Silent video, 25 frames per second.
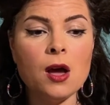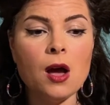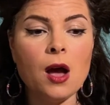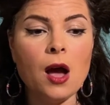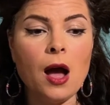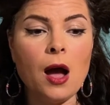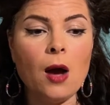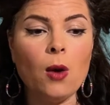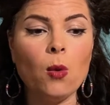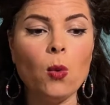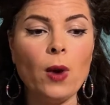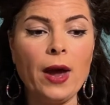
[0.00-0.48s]

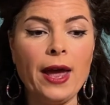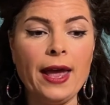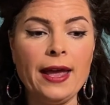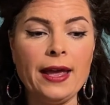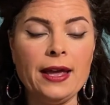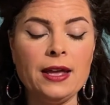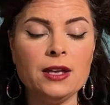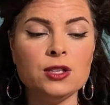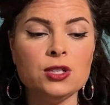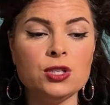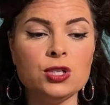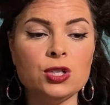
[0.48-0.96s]
a
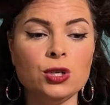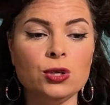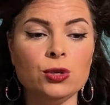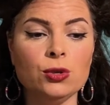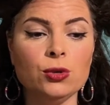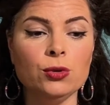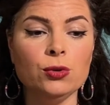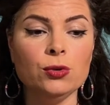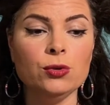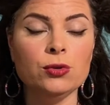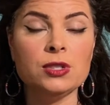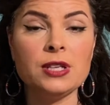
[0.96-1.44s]
way
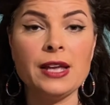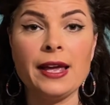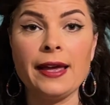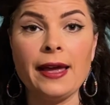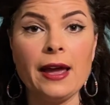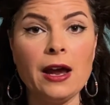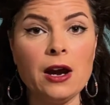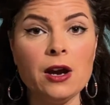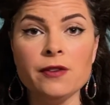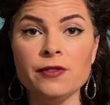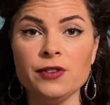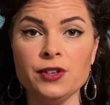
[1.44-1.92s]
to take
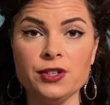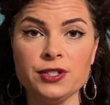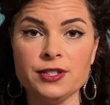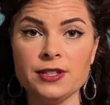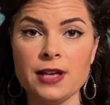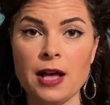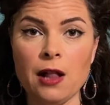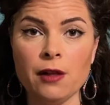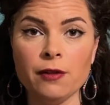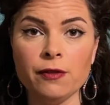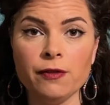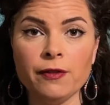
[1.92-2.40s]
care of
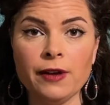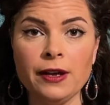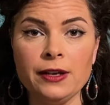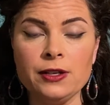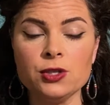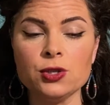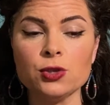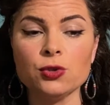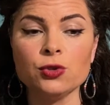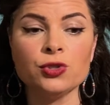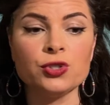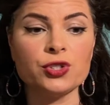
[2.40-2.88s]
yourself and
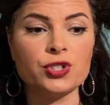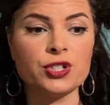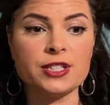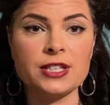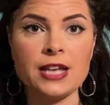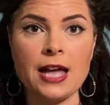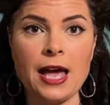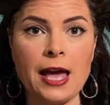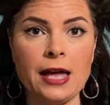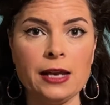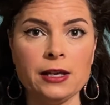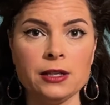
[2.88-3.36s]
to
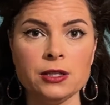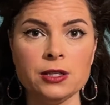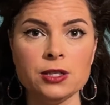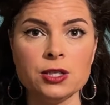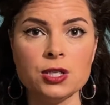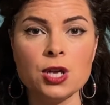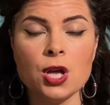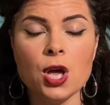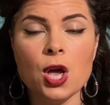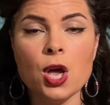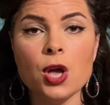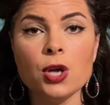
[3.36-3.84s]
understand
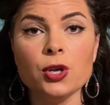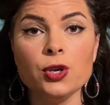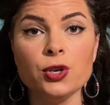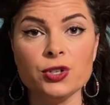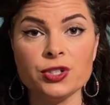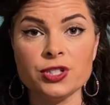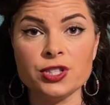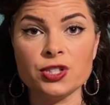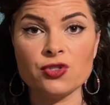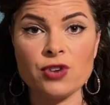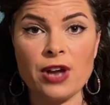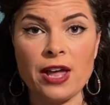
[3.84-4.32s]
your
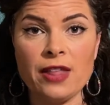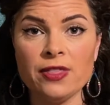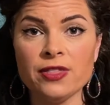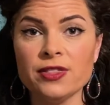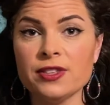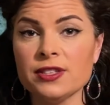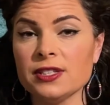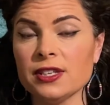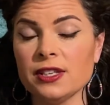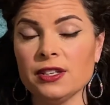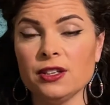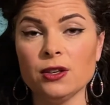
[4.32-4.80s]

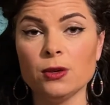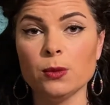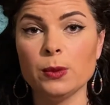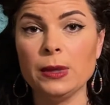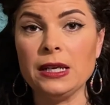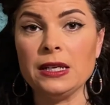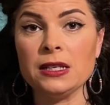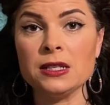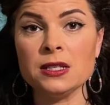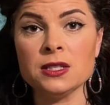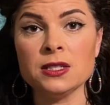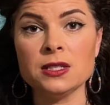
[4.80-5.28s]
strengths and your
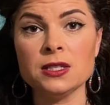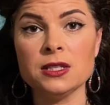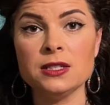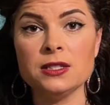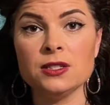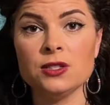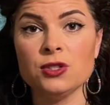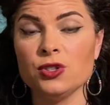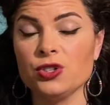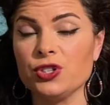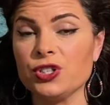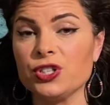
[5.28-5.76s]
weaknesses
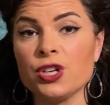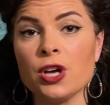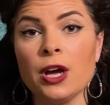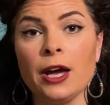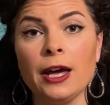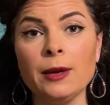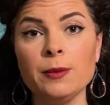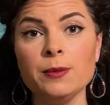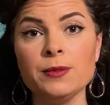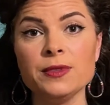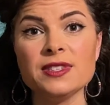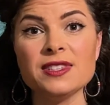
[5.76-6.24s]
and your
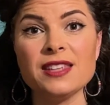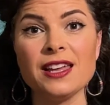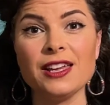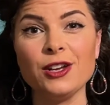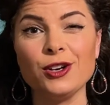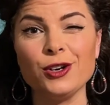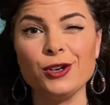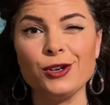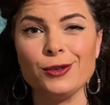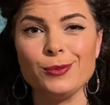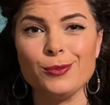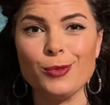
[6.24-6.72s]
times that
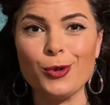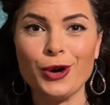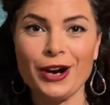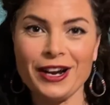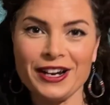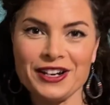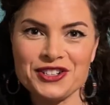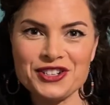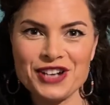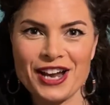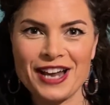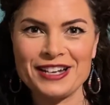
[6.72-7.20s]
you're more
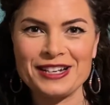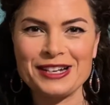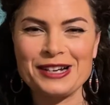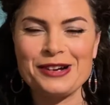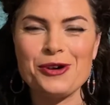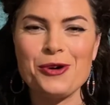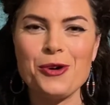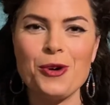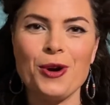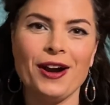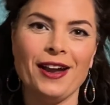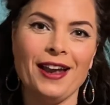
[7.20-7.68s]
energetic
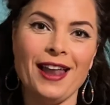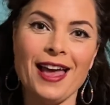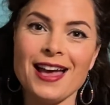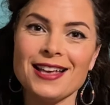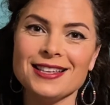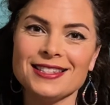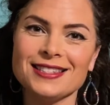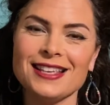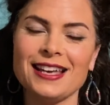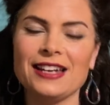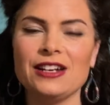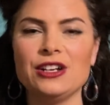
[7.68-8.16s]
or
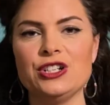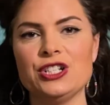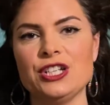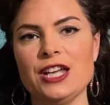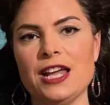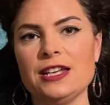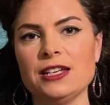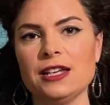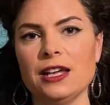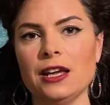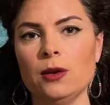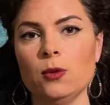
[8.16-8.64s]
less
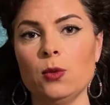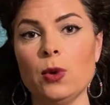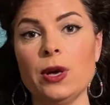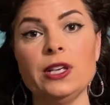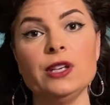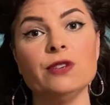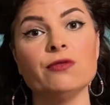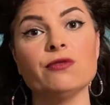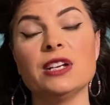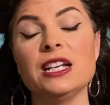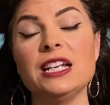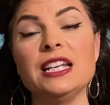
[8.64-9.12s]
energetic, and when
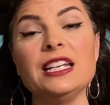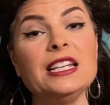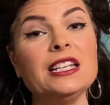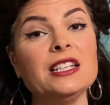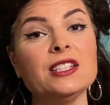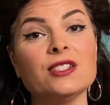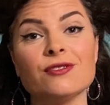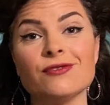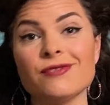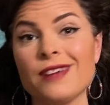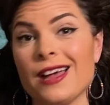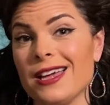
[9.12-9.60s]
you really need
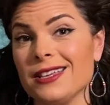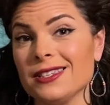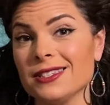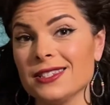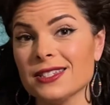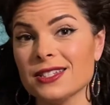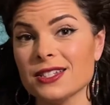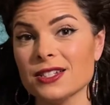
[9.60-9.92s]
to rest.